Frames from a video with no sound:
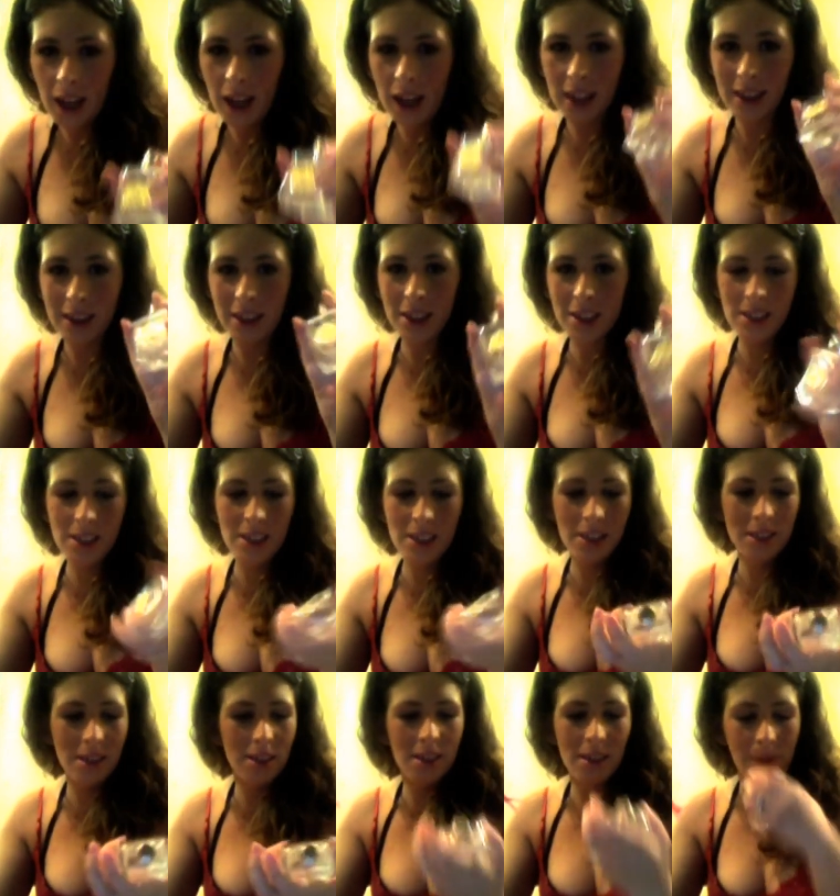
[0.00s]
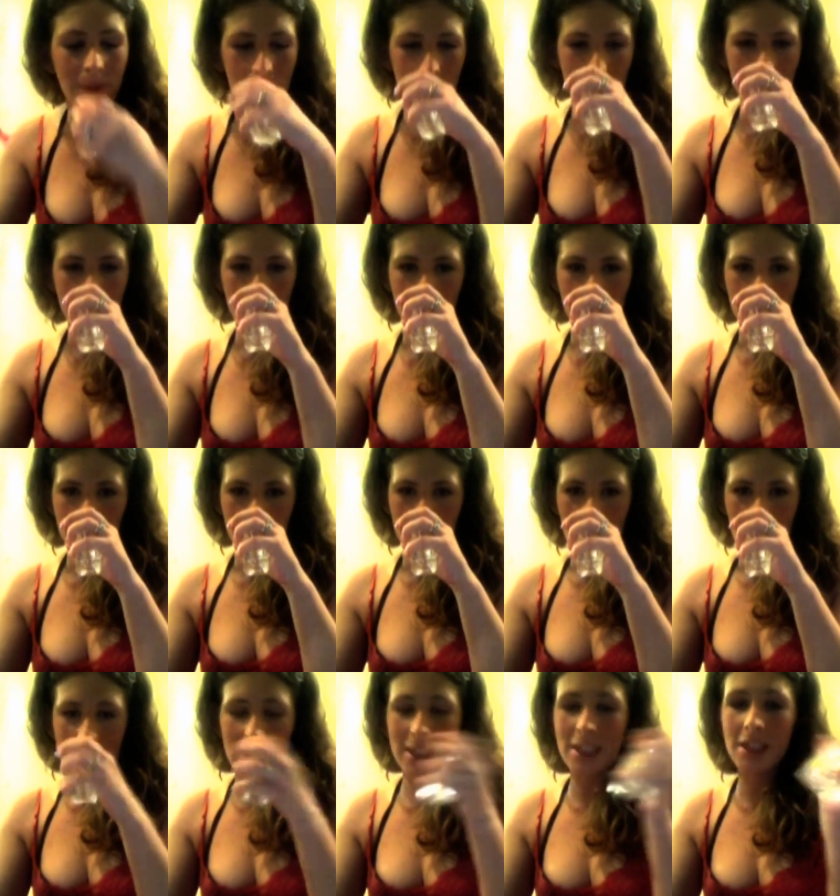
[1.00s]
And these
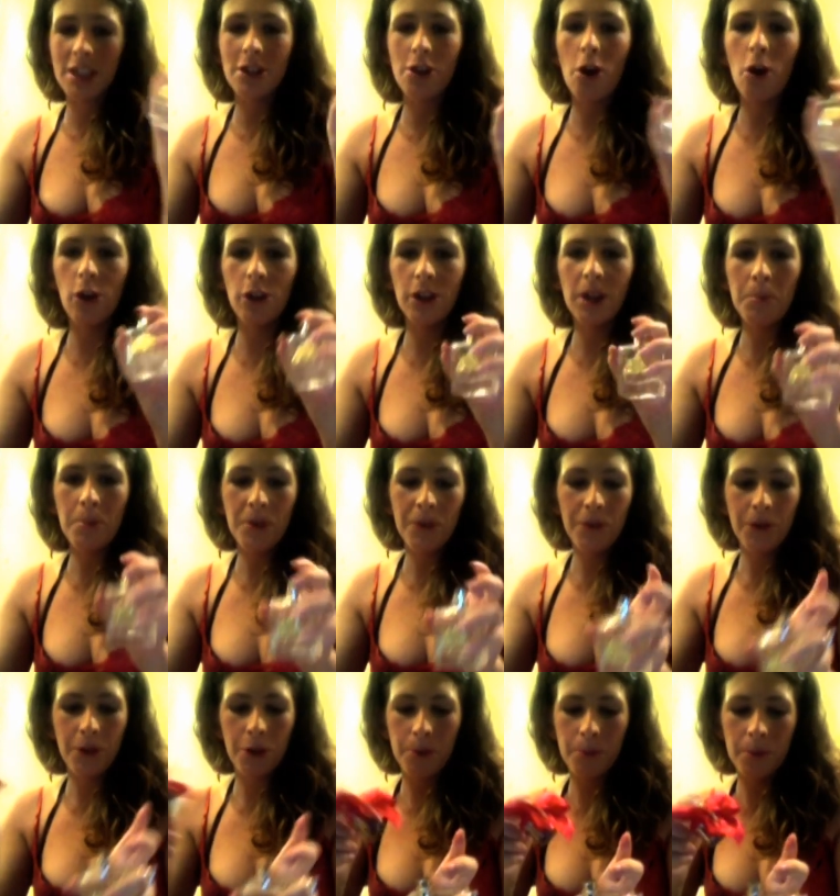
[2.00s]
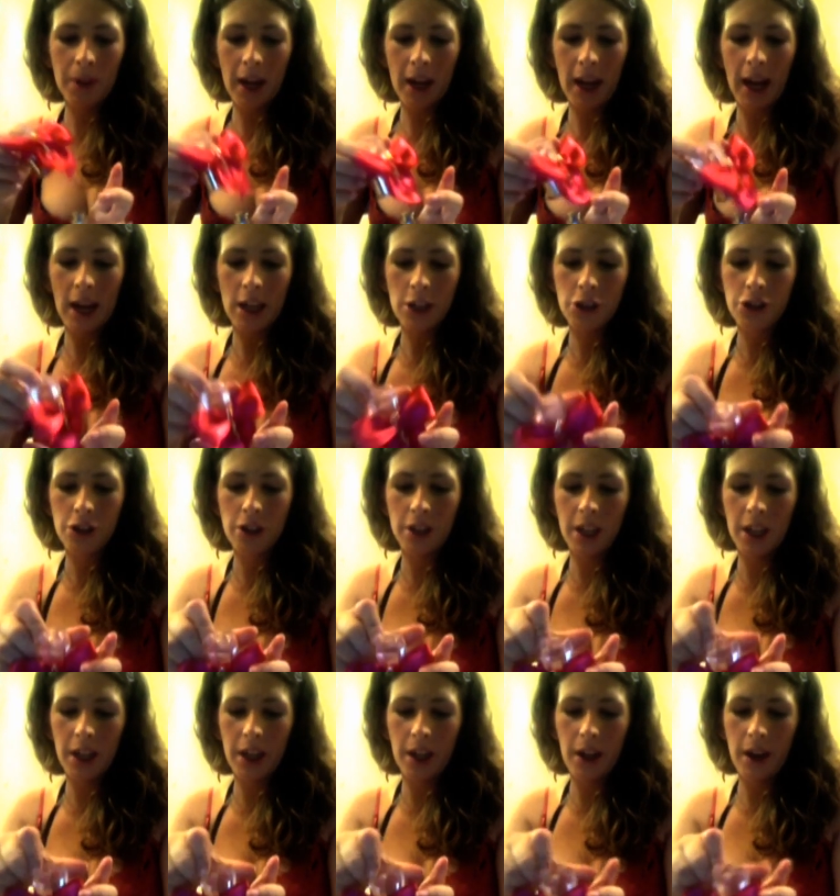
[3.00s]
this is the only perfume that I
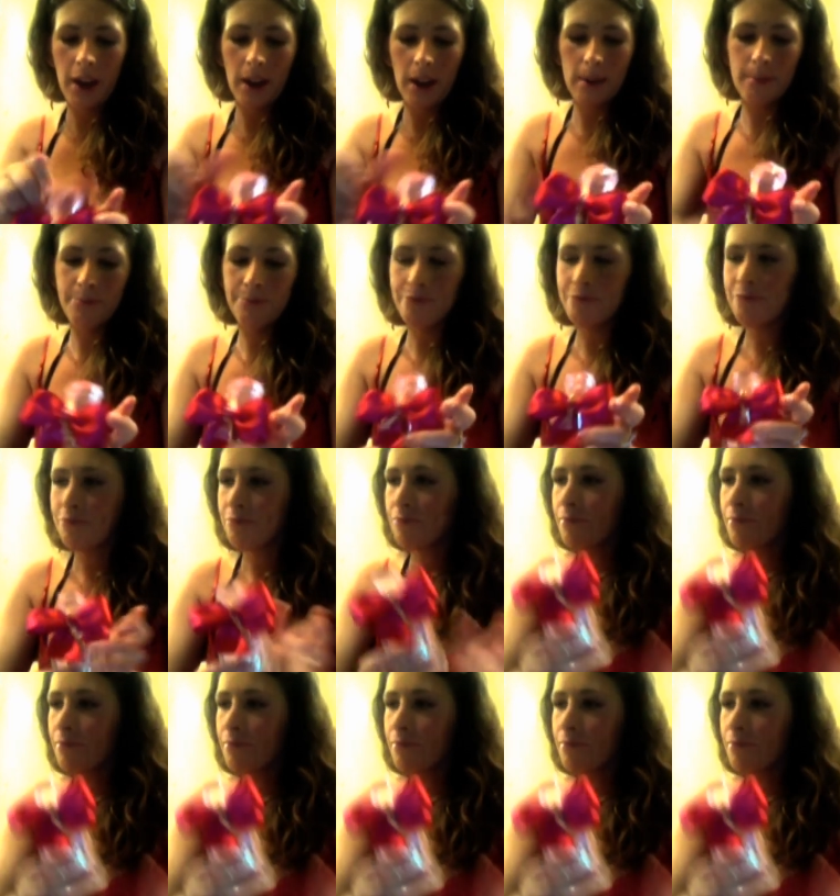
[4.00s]
actually um,